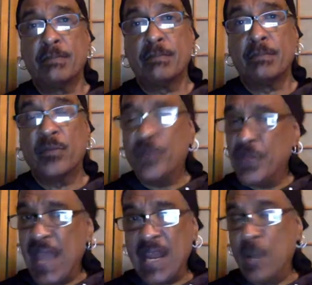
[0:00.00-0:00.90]
For that,
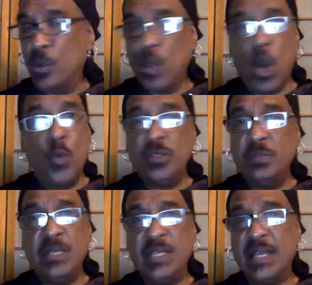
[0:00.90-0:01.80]
I will always be
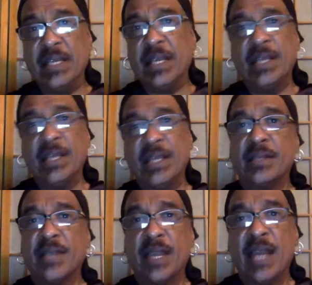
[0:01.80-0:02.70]
dedicated.
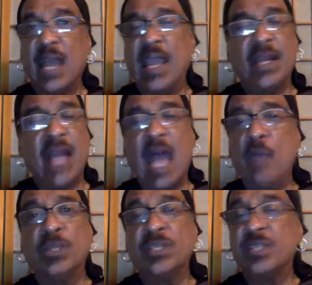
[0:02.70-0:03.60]
And I will
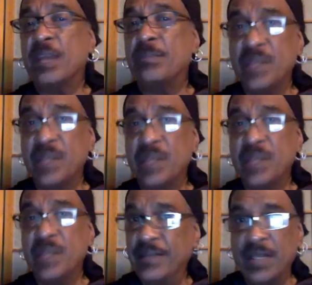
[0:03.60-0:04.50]
attempt never
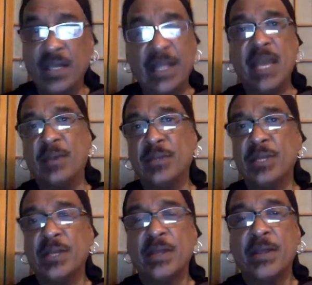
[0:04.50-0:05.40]
to let them down.